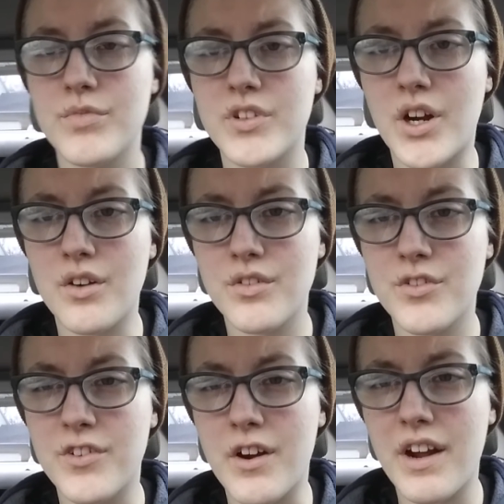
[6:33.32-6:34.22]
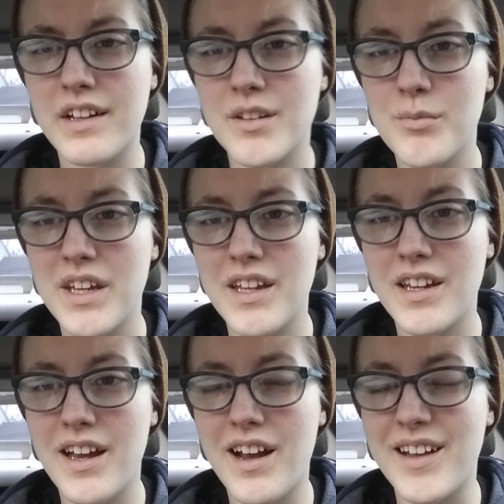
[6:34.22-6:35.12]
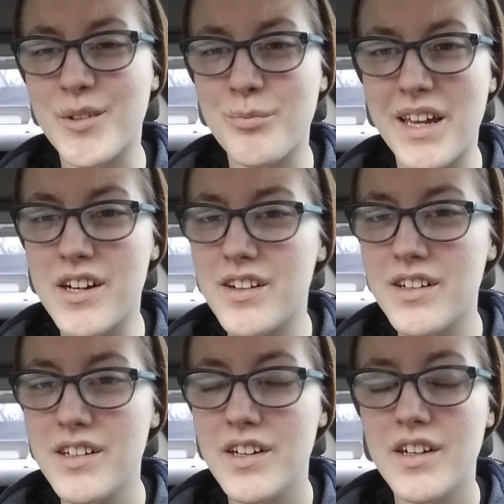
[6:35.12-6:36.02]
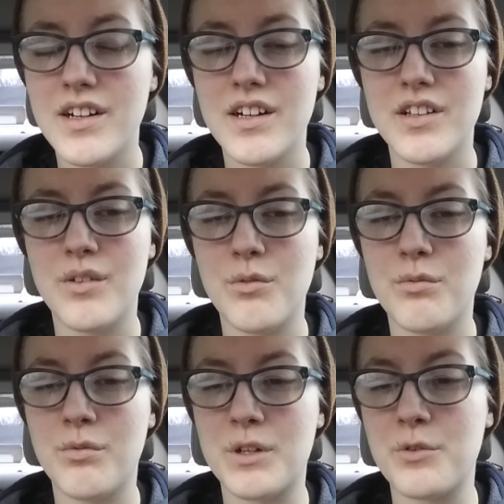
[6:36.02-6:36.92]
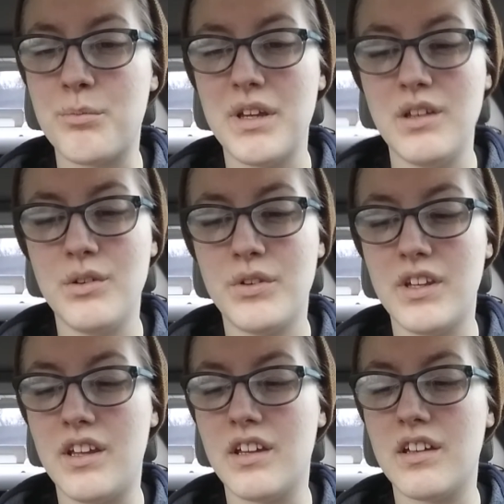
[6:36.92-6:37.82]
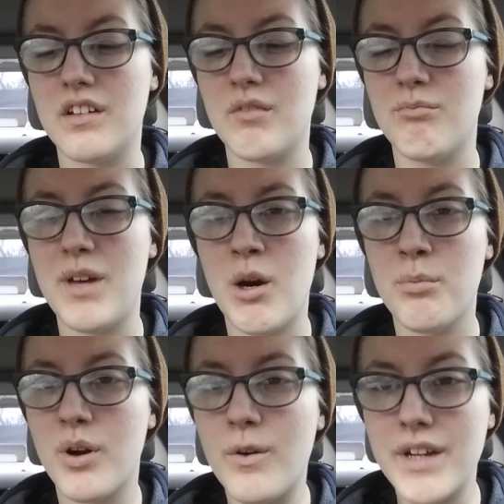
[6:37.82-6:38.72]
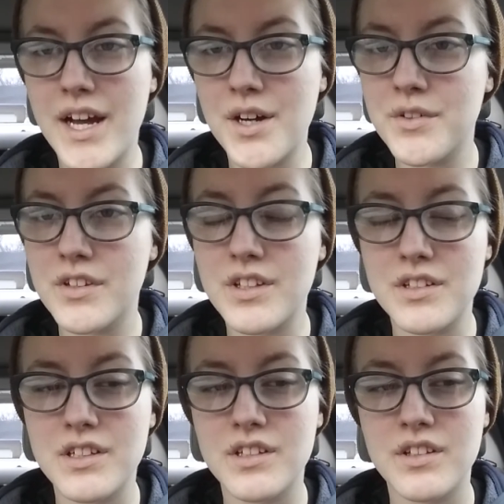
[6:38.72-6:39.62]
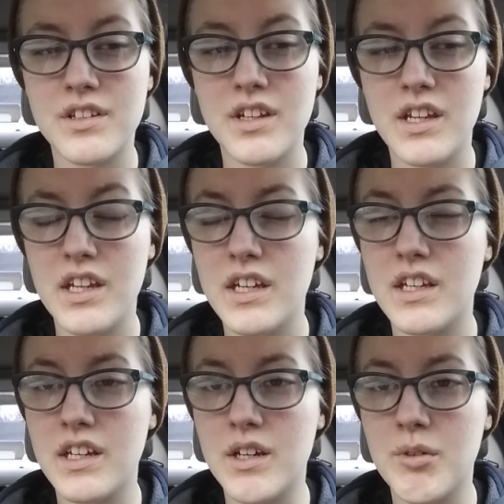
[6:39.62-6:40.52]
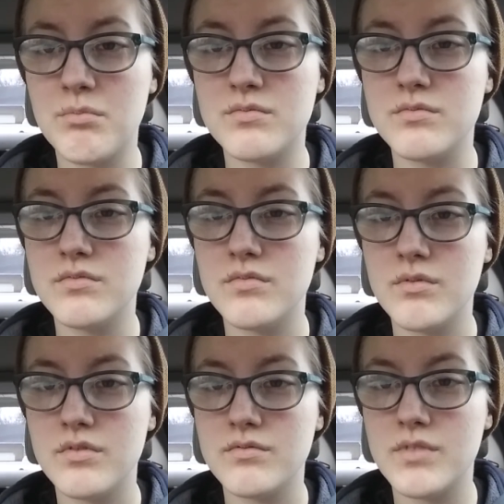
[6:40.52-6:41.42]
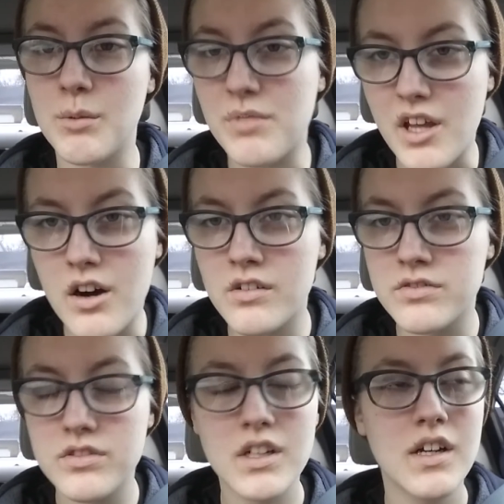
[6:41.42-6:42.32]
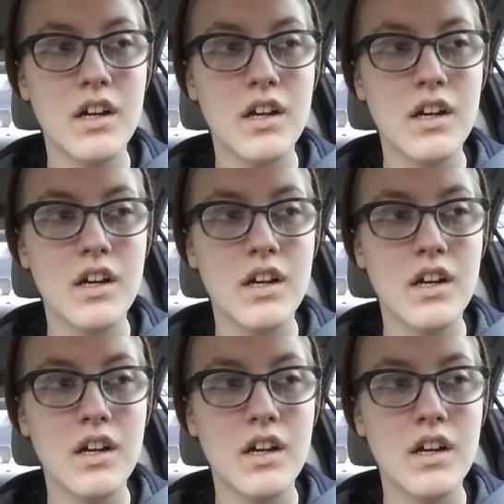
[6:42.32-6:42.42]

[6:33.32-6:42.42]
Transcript: start referring to me as male, which would be using male pronouns such as he and him, himself,